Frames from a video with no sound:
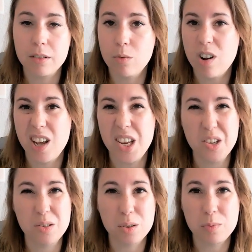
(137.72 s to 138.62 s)
what I
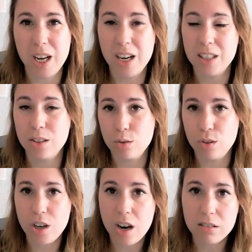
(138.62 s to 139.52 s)
use mainly to
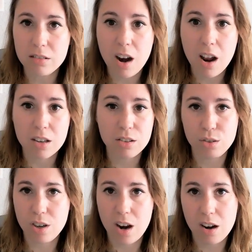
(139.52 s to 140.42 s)
share
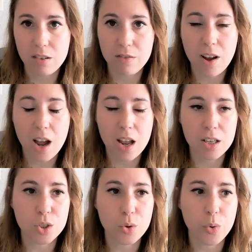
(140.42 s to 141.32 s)

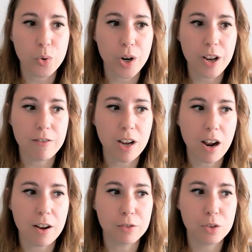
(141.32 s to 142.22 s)
files, or if I
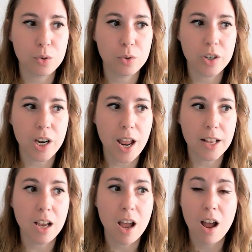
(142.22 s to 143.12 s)
have to
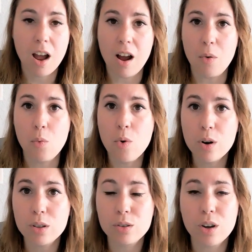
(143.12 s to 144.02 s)
create a
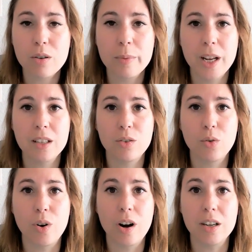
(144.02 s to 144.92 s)
Word document
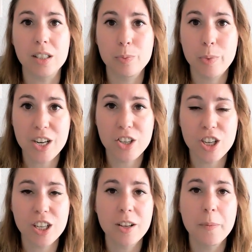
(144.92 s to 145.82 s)
or a
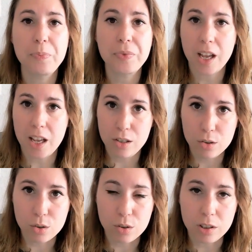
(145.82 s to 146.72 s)
spreadsheet, I
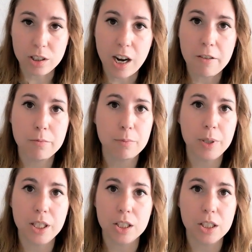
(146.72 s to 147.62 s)
use Google Drive
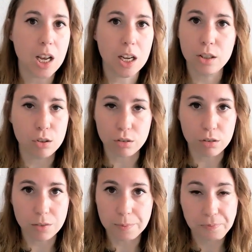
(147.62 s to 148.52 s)
because I don't